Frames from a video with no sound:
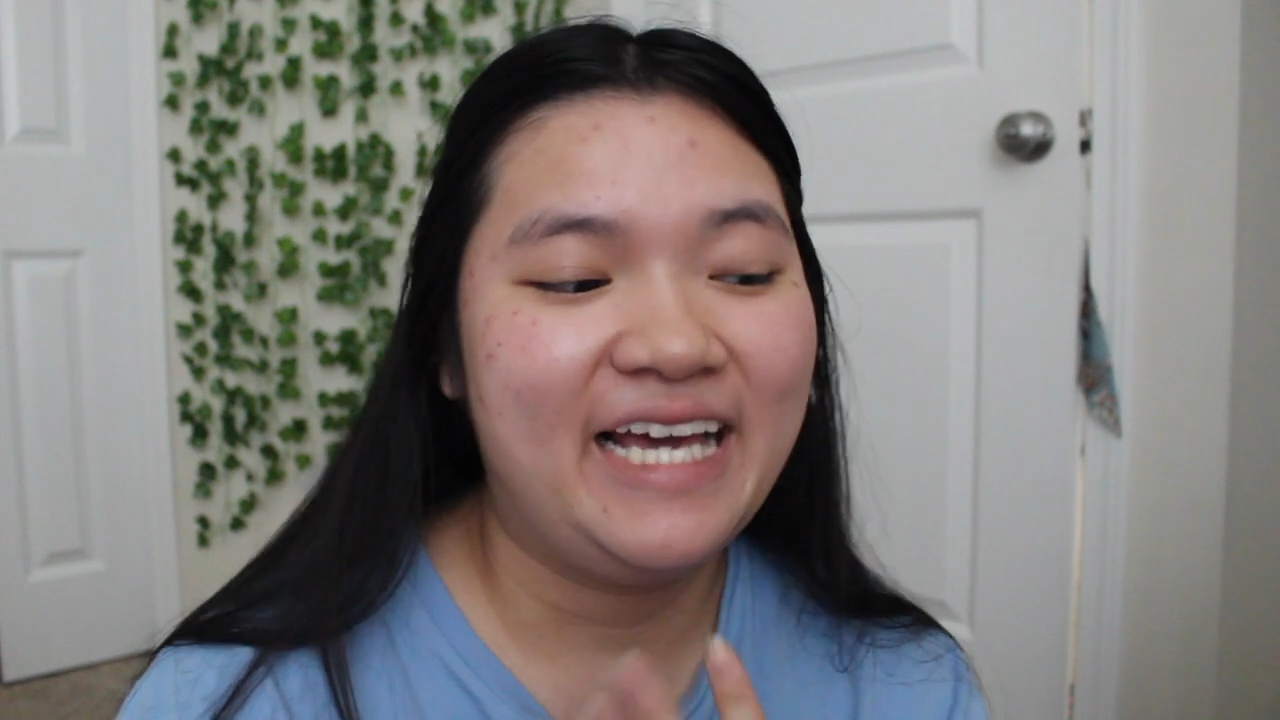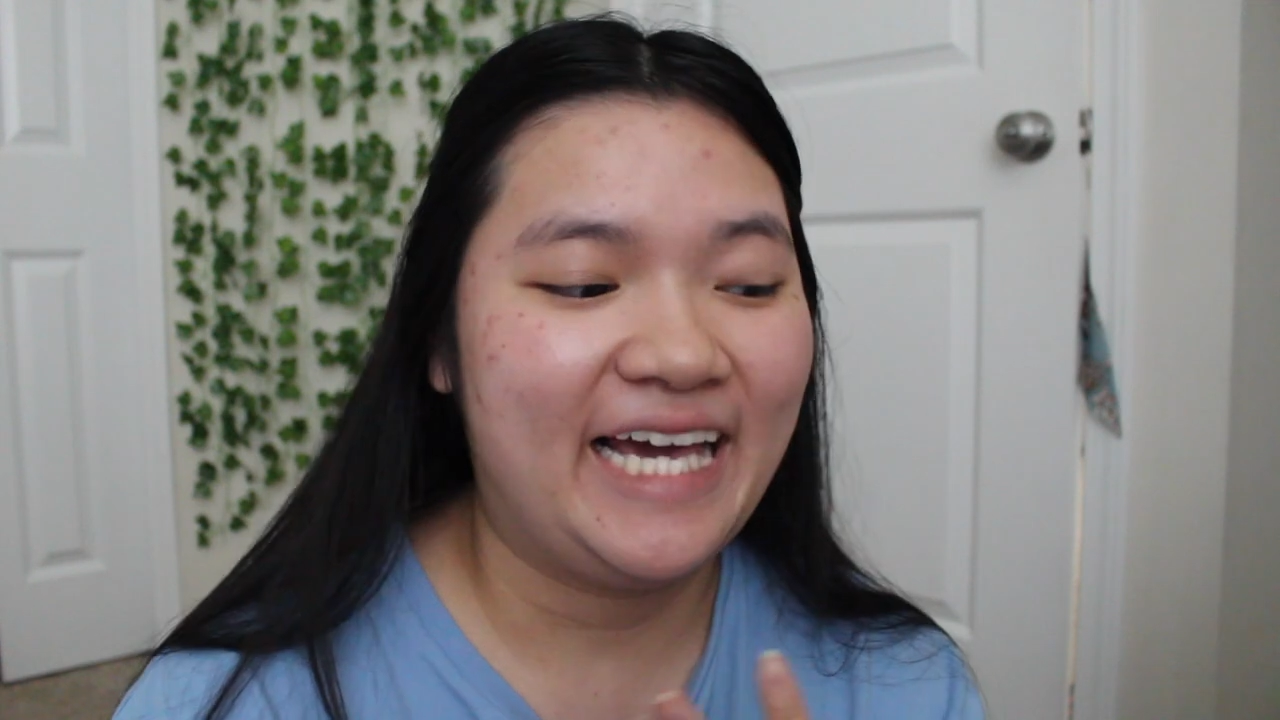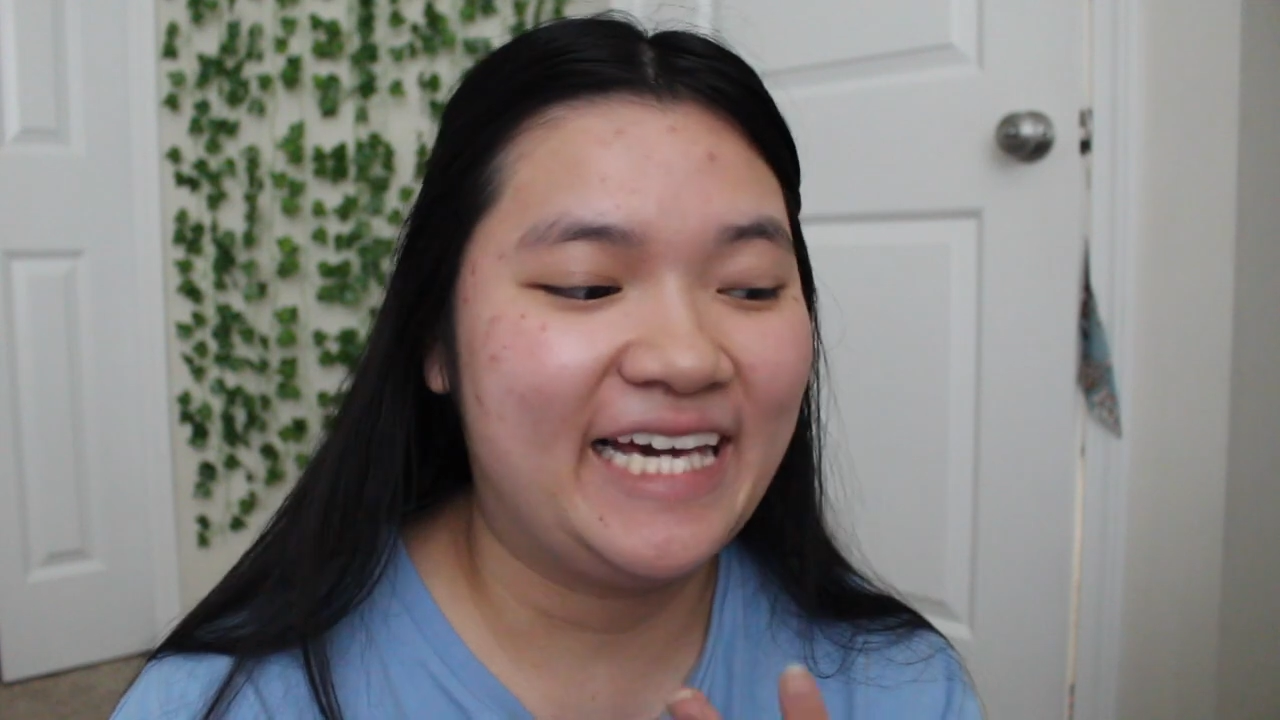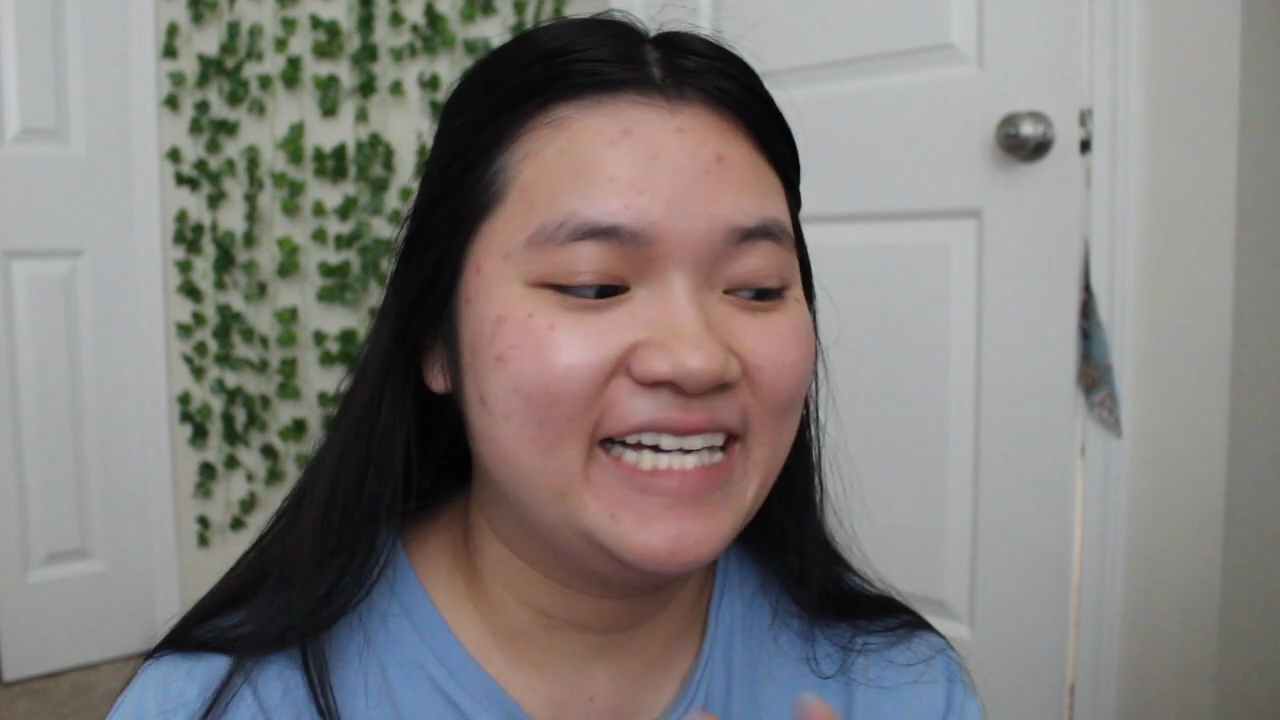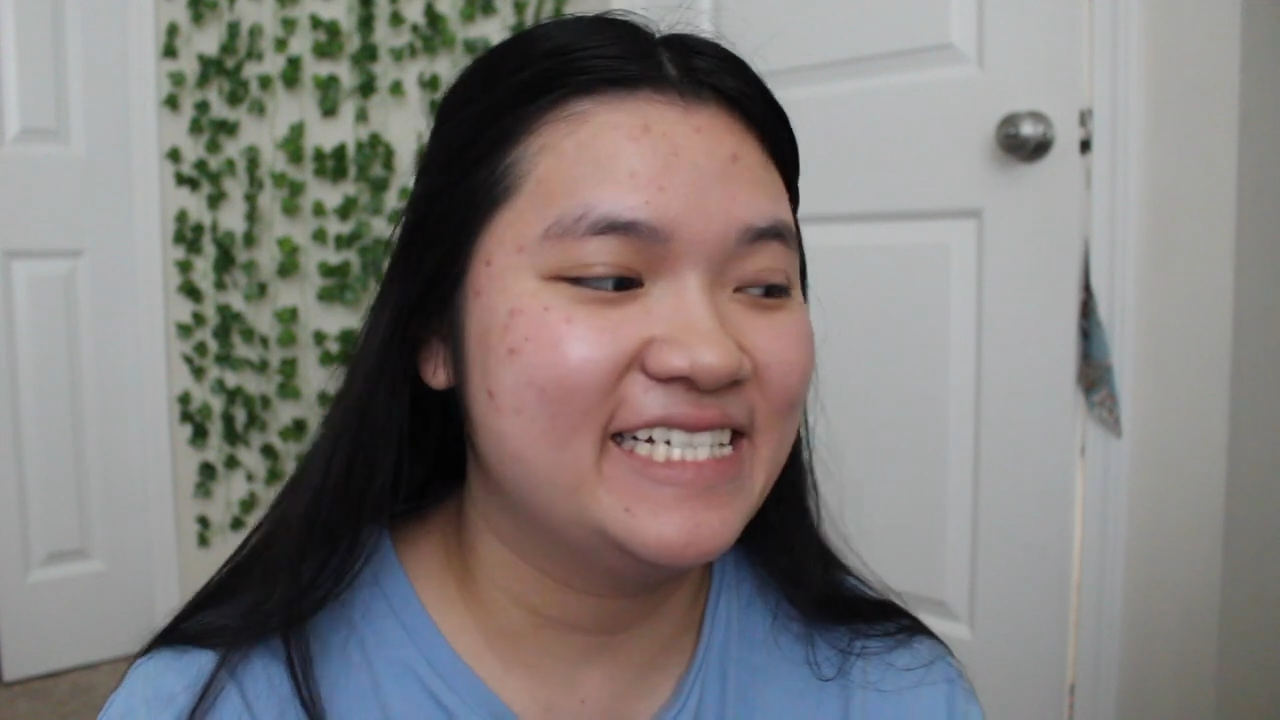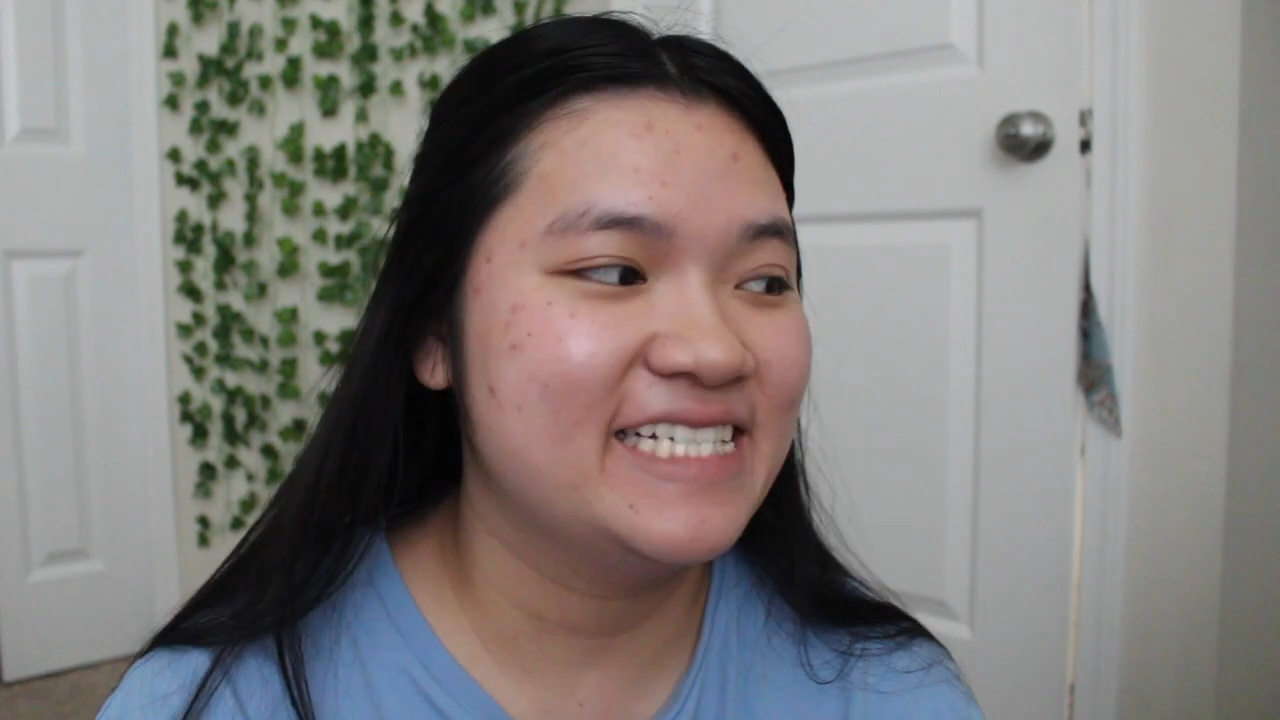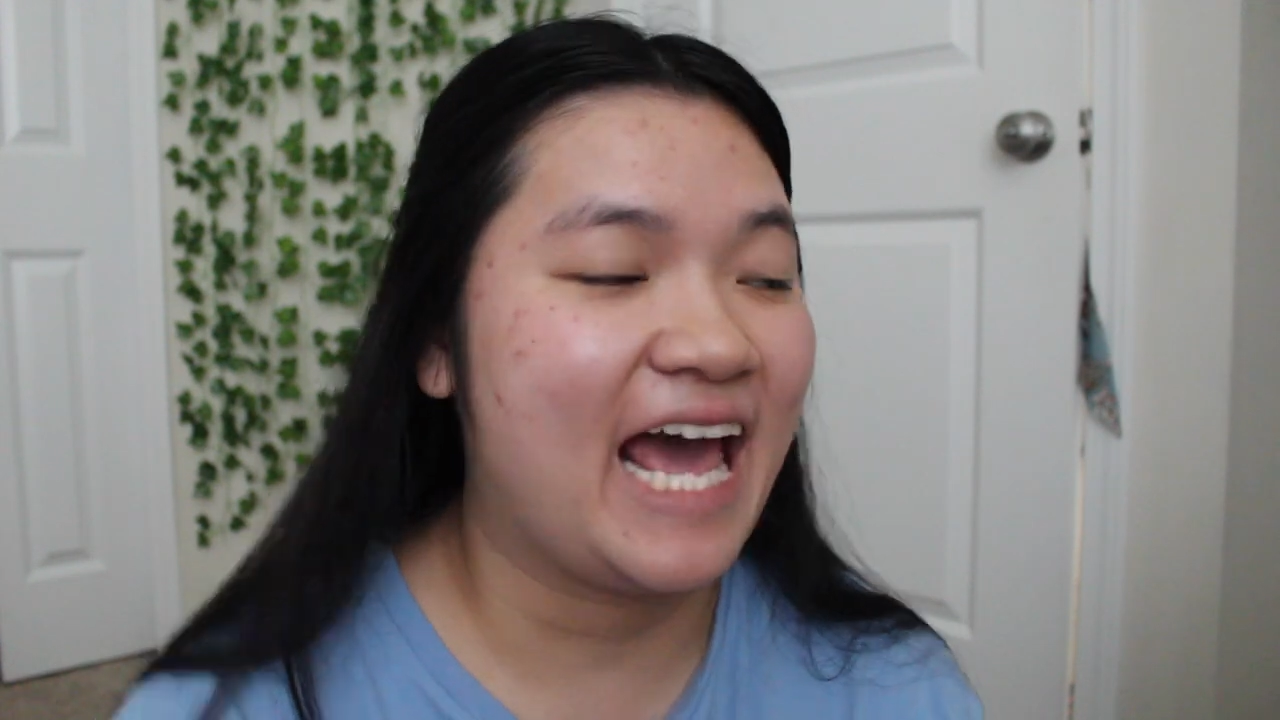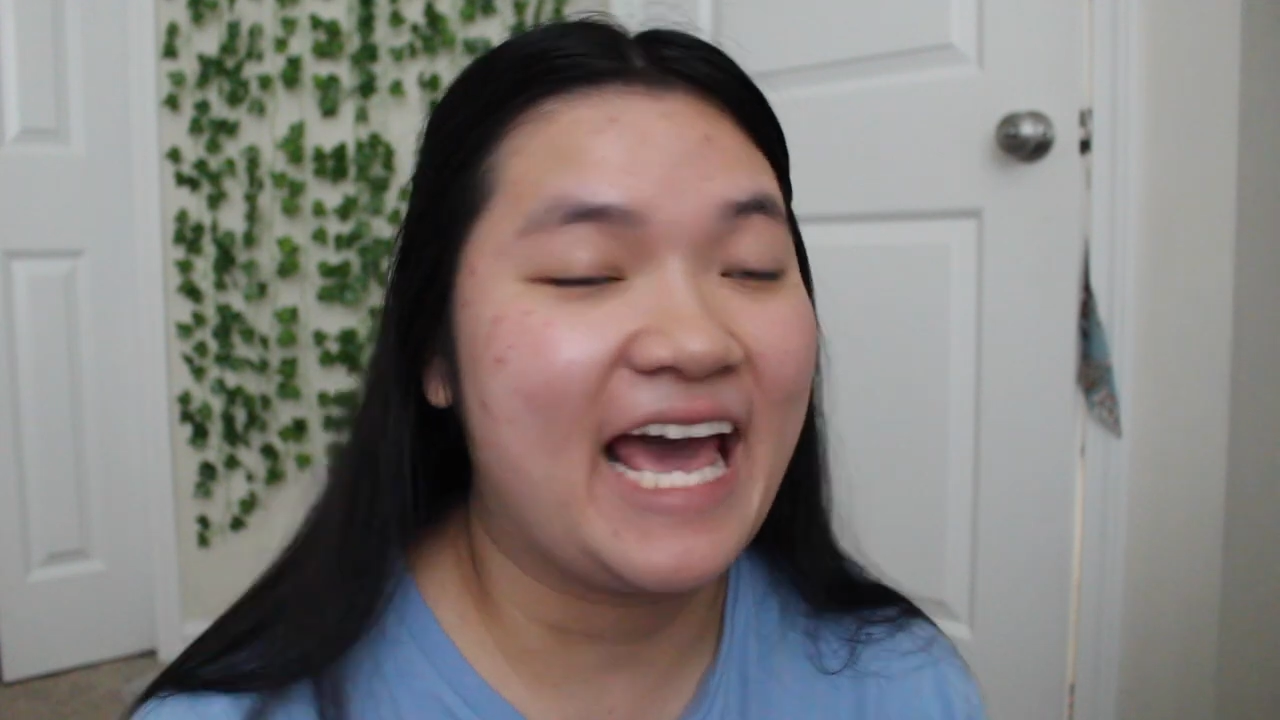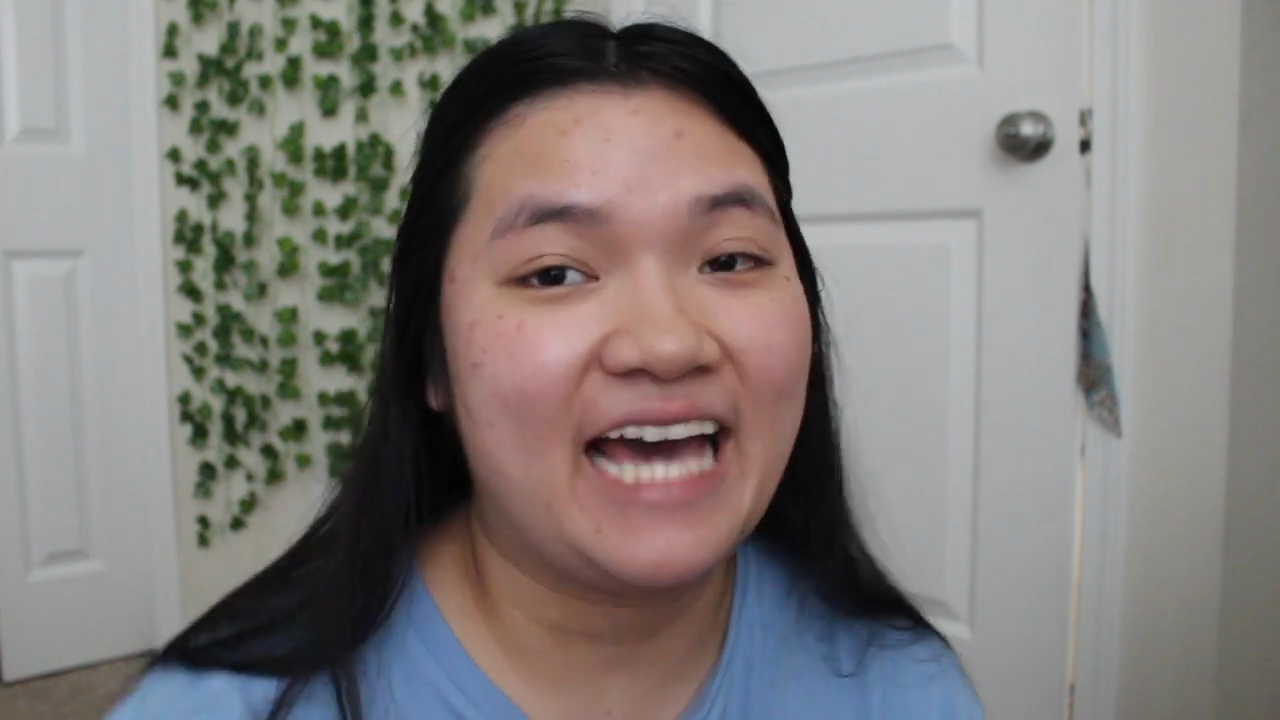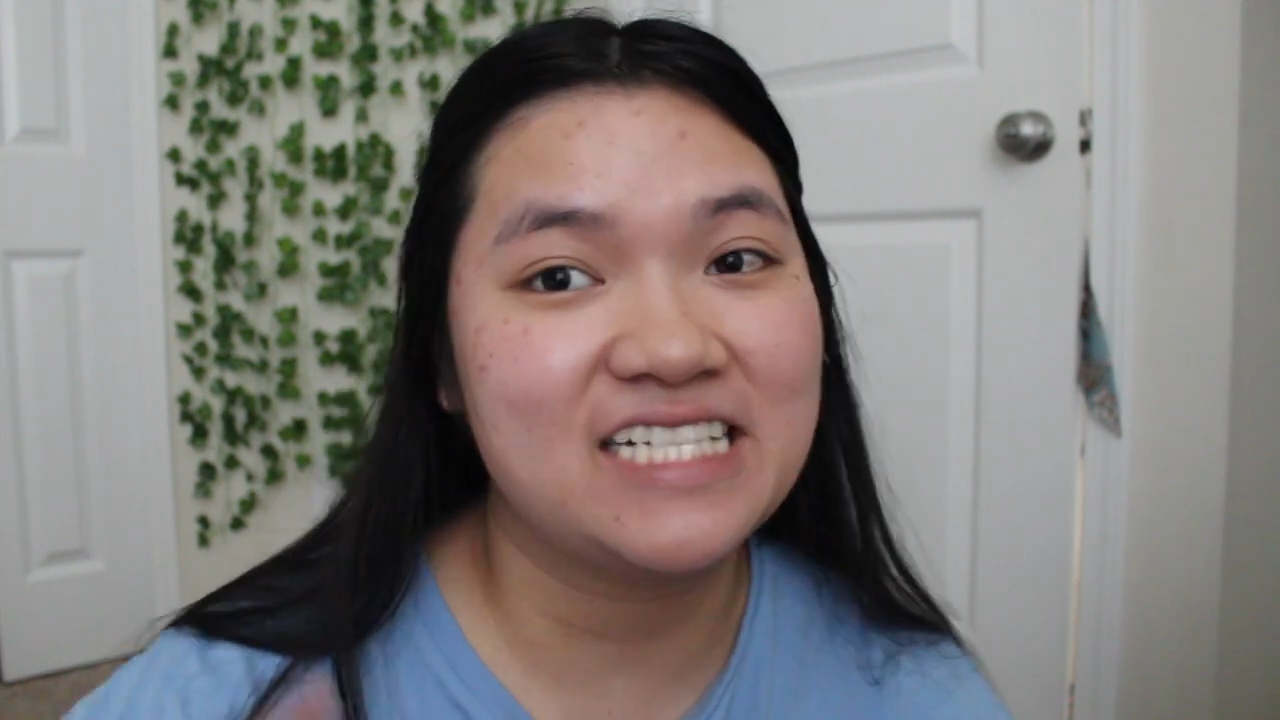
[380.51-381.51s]
and
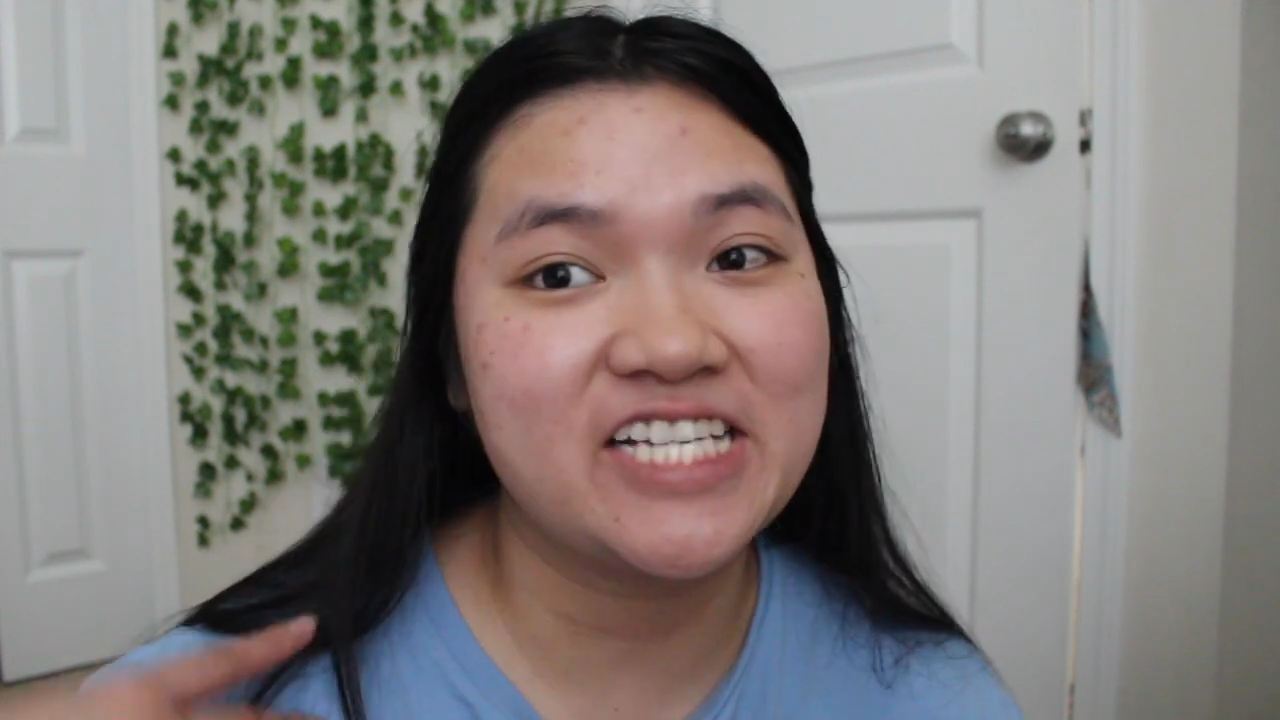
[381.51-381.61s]
I had